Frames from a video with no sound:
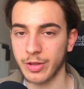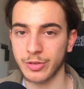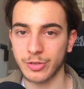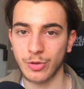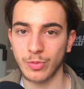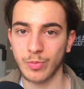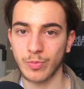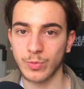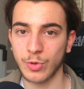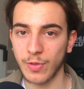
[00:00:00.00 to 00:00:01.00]
So
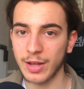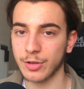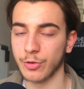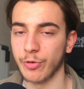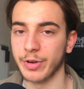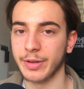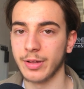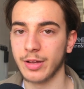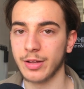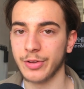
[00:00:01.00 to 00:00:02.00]
to that degree,
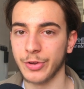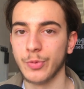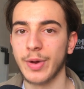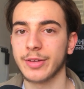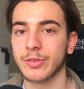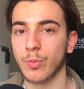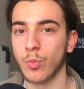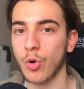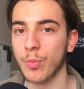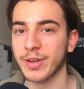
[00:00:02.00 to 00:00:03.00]
U X
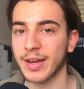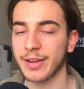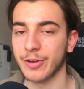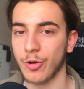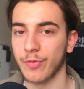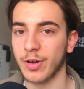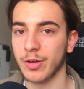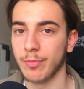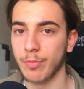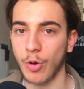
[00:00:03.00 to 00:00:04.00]
will be taken over
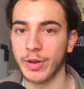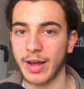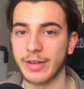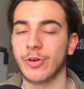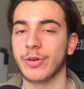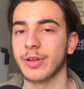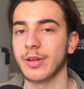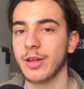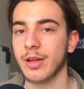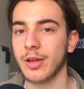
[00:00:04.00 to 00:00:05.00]
by A I,
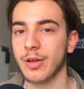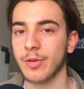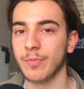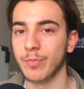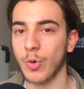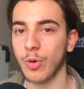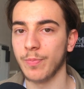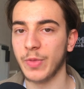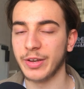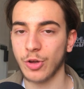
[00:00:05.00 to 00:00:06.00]
but
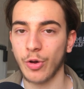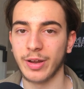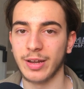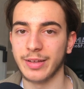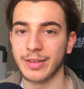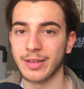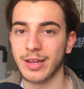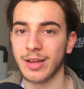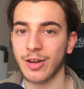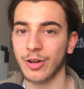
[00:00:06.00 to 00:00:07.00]
entirely,
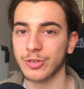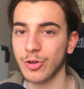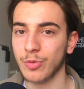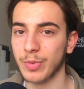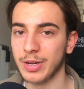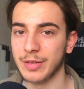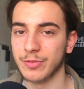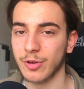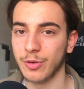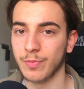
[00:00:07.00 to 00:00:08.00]
I don't believe
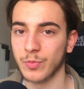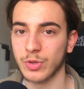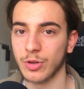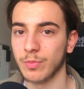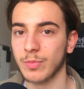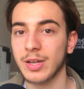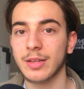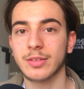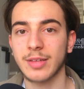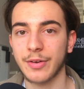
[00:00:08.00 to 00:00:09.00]
so. So
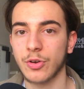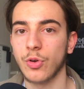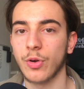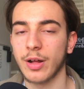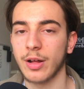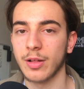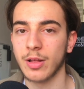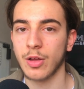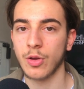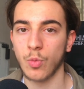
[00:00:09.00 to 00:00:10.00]
let's take a look at
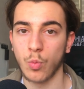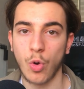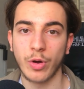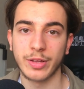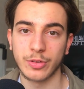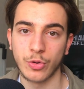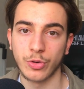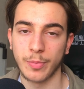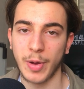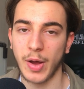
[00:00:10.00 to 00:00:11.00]
what is
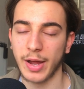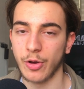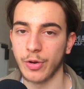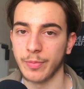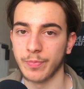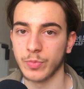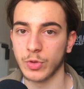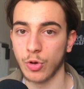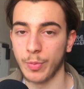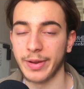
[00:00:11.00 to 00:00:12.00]
good about A I
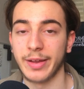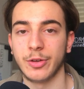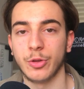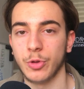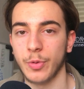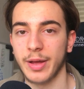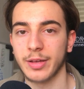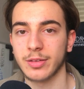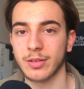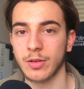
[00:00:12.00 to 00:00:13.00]
coming into U
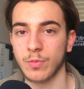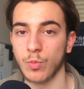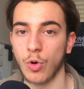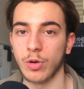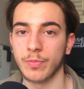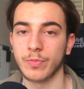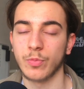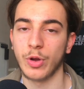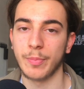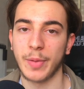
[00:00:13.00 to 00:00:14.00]
X, what,
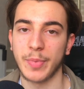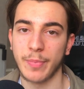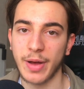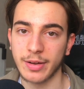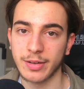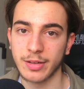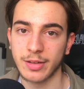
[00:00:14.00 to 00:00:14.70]
why it might be bad,